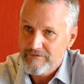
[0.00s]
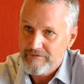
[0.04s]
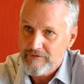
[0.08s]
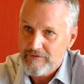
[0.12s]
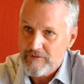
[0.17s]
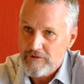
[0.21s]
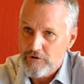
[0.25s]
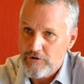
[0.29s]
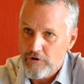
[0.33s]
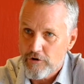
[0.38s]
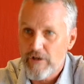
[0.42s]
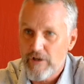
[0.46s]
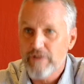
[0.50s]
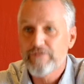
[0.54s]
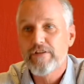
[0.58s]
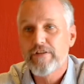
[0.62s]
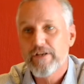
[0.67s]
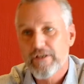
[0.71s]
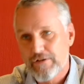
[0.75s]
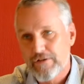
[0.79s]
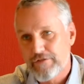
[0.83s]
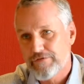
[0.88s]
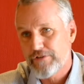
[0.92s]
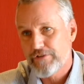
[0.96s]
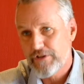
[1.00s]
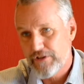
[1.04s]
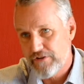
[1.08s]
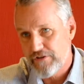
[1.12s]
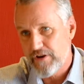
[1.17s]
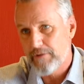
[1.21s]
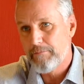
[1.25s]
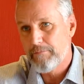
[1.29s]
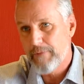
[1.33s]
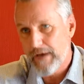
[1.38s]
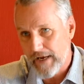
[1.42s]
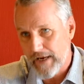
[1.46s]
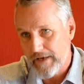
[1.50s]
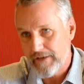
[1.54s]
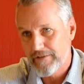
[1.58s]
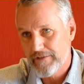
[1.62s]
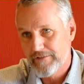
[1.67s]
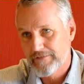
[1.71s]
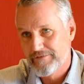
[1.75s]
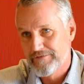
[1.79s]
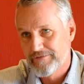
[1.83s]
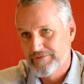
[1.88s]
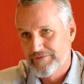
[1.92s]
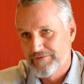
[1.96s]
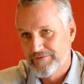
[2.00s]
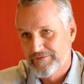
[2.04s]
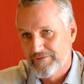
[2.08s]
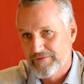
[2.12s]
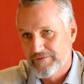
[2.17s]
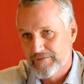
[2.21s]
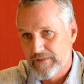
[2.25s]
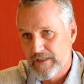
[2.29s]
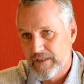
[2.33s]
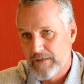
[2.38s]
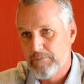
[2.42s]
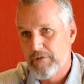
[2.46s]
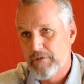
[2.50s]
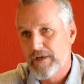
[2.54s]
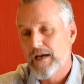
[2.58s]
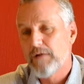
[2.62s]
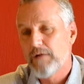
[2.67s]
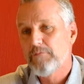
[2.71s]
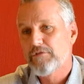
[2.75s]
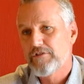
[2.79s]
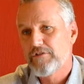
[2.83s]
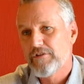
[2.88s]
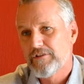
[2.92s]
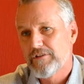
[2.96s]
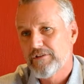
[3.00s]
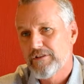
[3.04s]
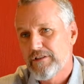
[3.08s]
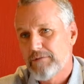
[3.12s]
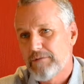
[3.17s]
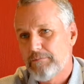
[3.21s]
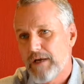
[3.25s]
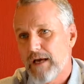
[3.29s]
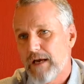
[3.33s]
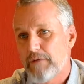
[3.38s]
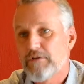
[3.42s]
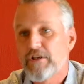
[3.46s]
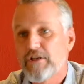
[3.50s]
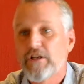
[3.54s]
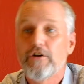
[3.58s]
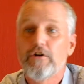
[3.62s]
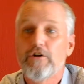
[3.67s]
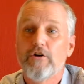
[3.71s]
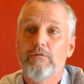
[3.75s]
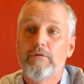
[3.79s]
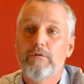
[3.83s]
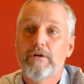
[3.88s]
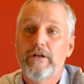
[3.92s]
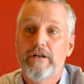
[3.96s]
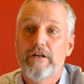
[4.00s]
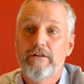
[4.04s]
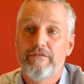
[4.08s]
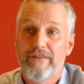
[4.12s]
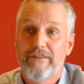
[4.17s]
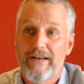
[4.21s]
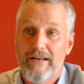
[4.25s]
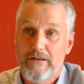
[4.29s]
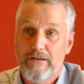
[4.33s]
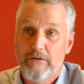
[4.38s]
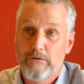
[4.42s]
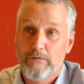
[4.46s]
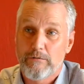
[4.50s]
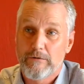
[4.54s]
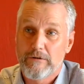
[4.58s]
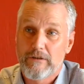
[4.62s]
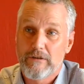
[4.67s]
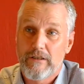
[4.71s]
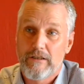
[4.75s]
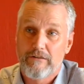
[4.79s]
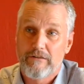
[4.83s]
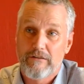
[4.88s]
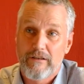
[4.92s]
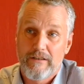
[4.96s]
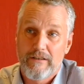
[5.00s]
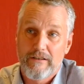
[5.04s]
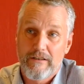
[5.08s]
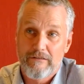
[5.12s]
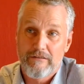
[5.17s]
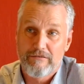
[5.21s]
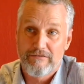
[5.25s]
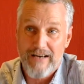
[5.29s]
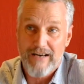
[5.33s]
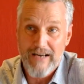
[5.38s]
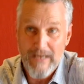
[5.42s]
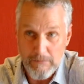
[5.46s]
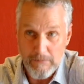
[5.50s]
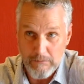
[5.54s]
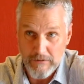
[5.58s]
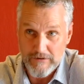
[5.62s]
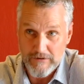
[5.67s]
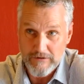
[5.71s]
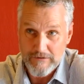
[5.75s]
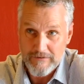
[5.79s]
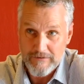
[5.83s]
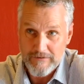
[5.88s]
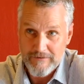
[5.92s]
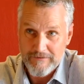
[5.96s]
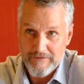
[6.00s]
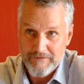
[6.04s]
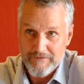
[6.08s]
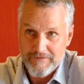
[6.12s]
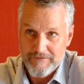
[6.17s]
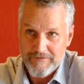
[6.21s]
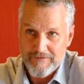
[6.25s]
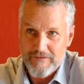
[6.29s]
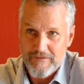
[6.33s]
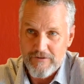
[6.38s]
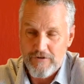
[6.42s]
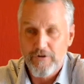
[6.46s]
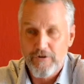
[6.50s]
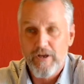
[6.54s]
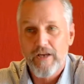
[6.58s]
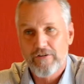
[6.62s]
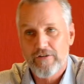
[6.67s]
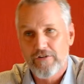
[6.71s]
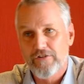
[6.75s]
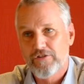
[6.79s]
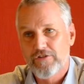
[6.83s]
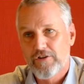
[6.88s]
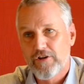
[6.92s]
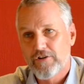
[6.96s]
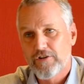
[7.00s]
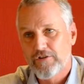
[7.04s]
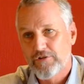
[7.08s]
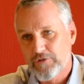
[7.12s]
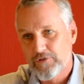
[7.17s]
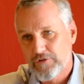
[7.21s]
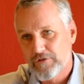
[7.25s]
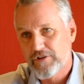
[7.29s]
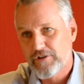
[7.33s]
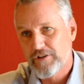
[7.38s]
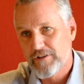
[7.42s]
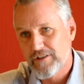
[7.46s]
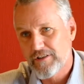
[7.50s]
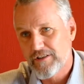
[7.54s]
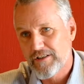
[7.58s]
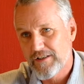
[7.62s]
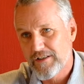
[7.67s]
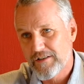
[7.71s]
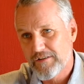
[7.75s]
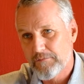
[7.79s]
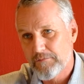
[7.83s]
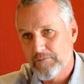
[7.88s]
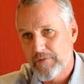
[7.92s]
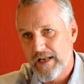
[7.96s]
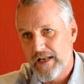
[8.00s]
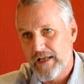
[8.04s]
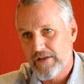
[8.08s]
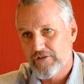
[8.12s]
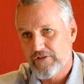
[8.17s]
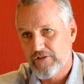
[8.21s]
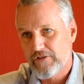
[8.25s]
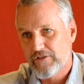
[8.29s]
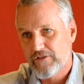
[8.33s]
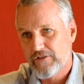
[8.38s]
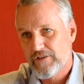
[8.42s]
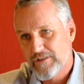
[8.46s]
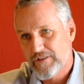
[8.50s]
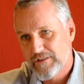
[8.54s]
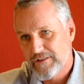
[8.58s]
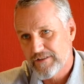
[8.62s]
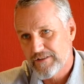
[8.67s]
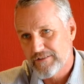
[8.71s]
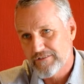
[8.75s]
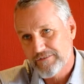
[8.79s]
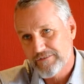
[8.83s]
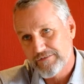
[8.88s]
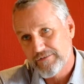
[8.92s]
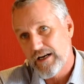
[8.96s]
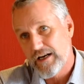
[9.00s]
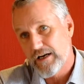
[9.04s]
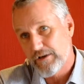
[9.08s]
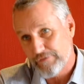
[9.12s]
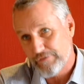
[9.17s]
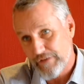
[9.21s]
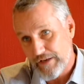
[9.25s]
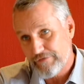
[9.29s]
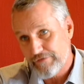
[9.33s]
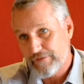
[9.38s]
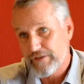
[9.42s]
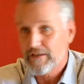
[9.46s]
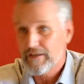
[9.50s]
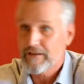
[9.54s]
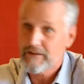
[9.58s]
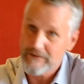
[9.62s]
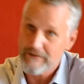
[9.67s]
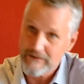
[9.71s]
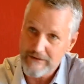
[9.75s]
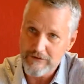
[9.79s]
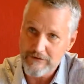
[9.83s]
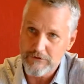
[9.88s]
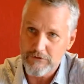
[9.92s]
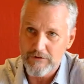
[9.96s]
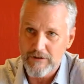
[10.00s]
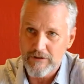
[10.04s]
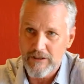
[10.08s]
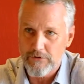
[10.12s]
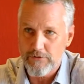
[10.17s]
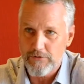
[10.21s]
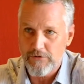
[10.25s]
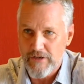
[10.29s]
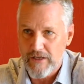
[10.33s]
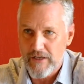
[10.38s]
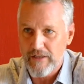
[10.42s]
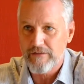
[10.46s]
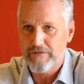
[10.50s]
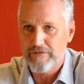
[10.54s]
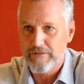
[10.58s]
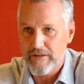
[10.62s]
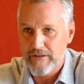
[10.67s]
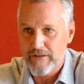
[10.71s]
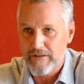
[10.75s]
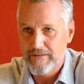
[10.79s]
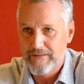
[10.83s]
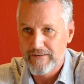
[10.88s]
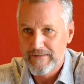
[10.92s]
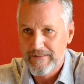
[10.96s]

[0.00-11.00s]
So if there's a free trip back, it becomes economically valuable and viable to actually start using molasses out of Africa into South Africa.